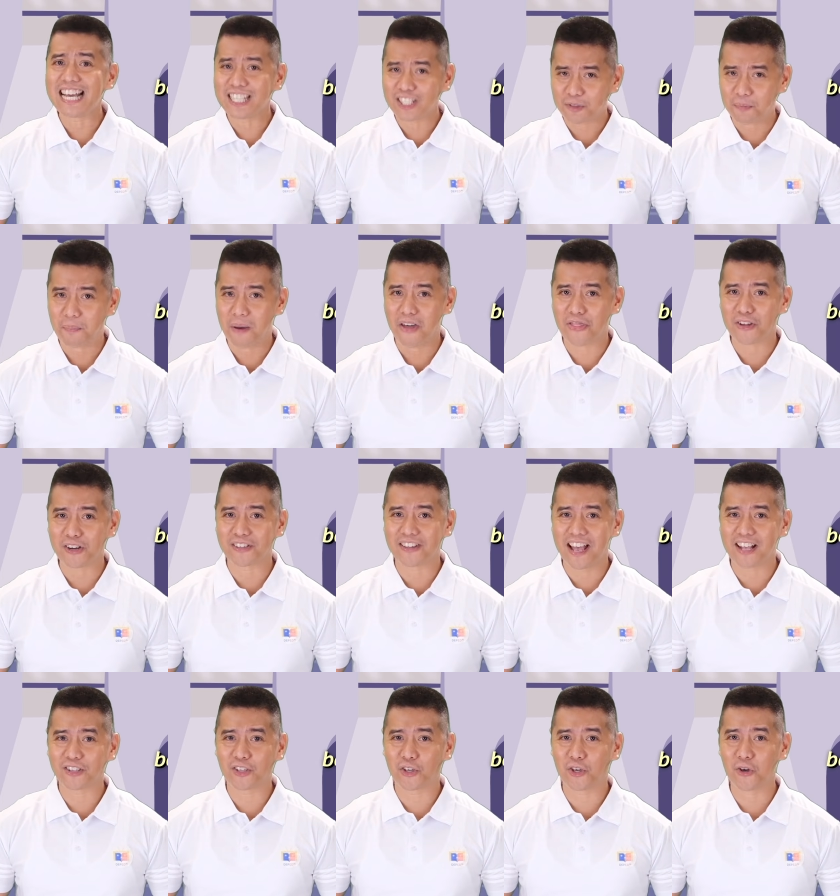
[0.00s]
is better
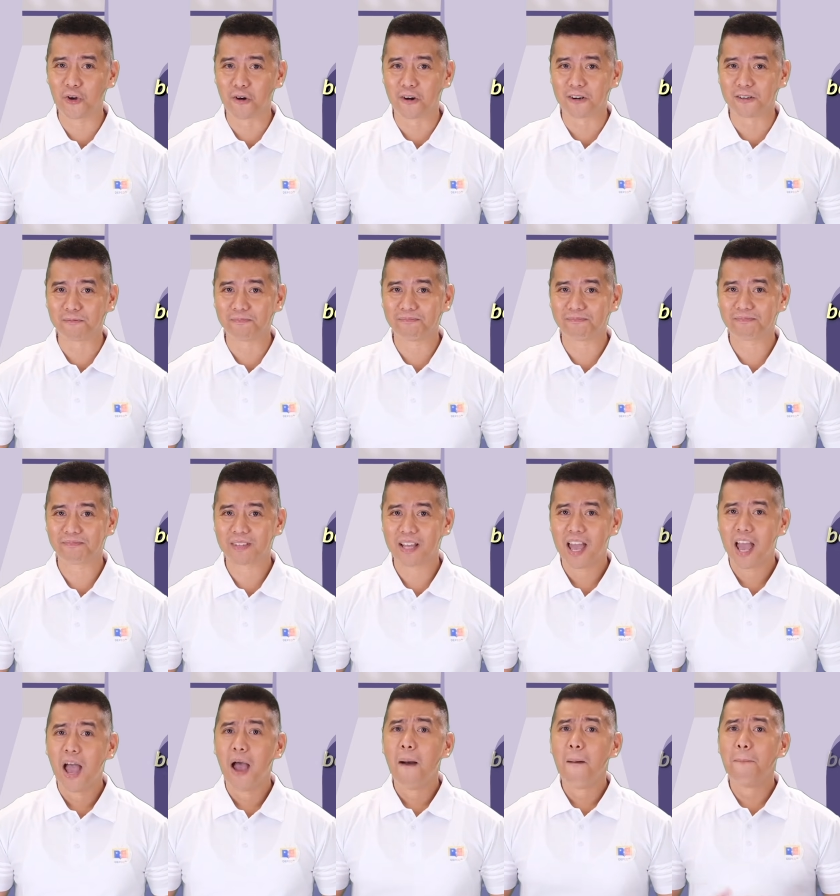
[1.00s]
than cure.
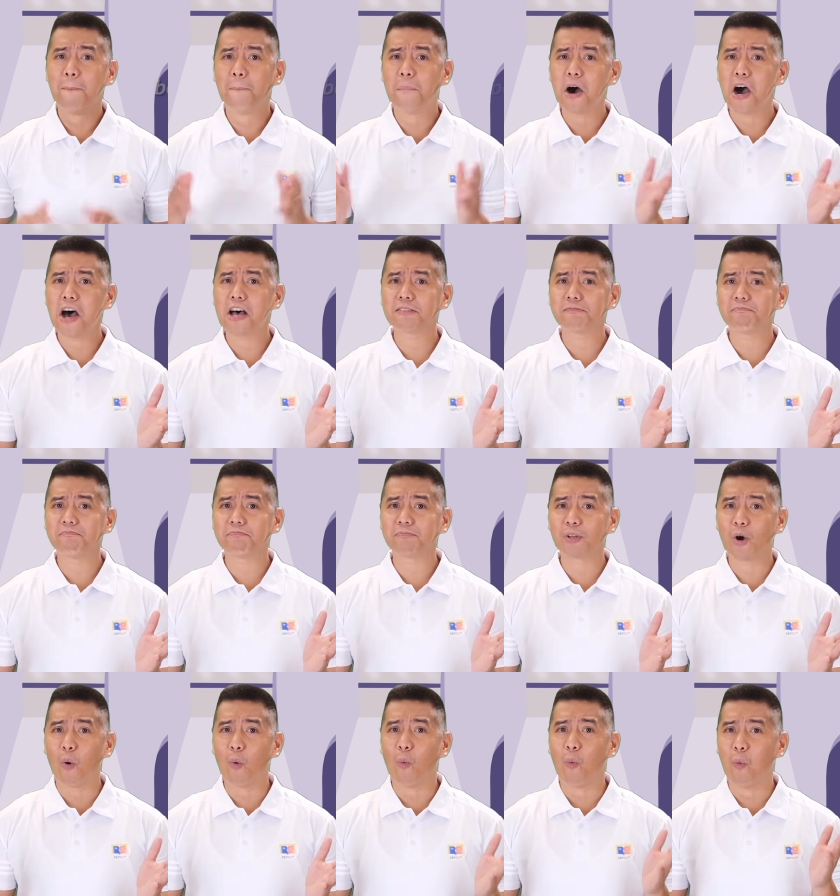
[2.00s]
But
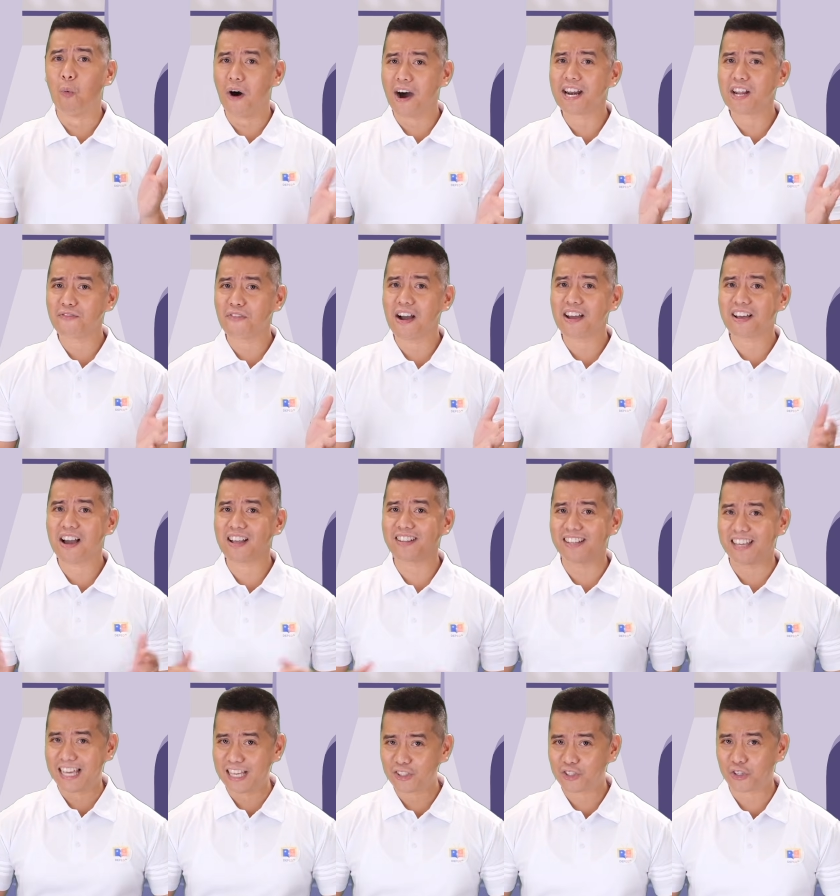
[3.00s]
what if I got
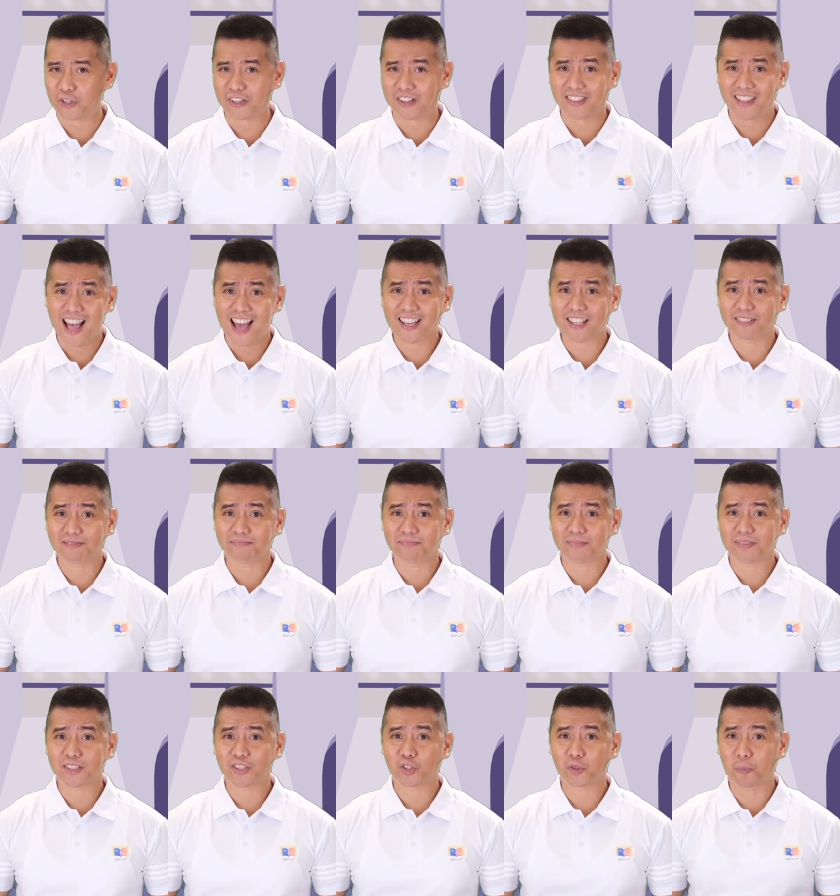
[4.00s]
injured, like
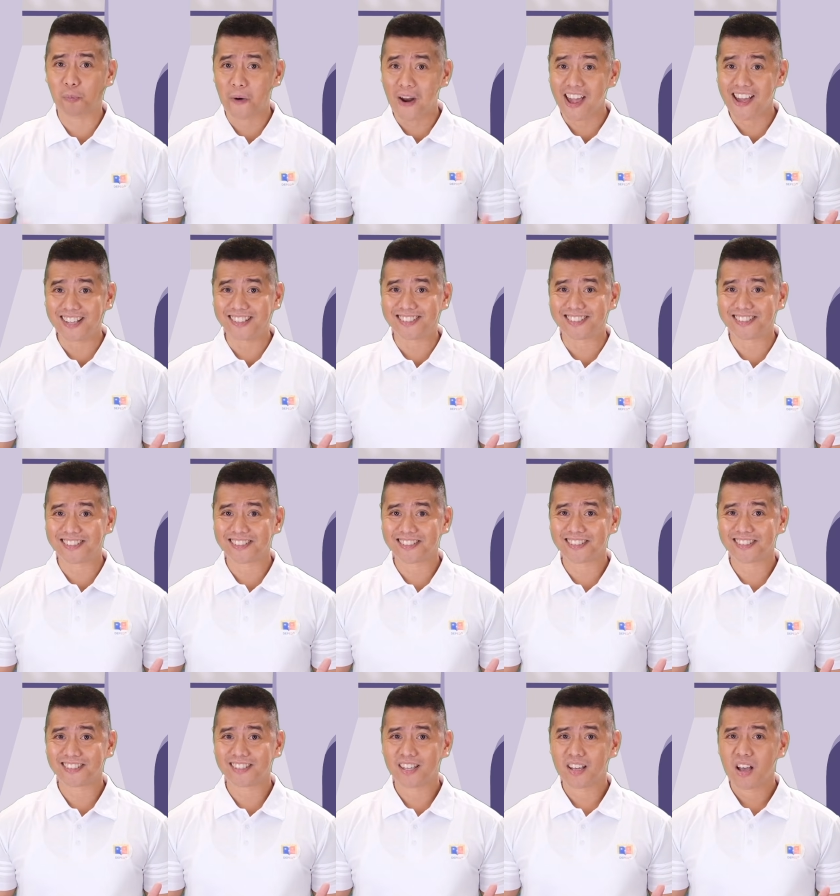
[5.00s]
sprain?
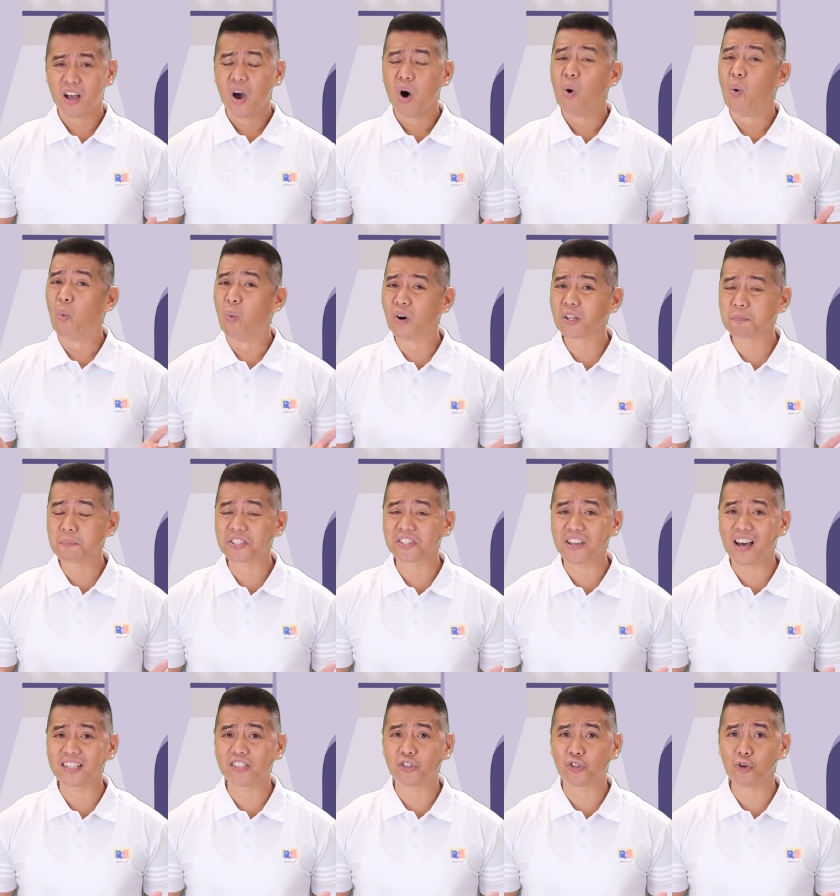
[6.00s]
What must
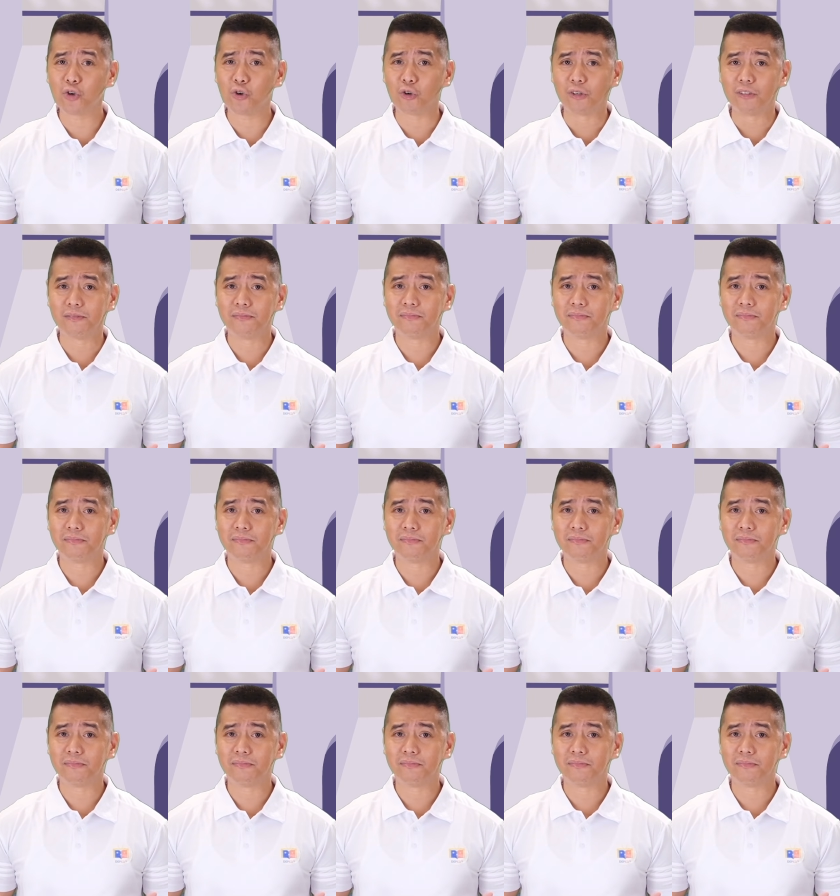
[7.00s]
I do?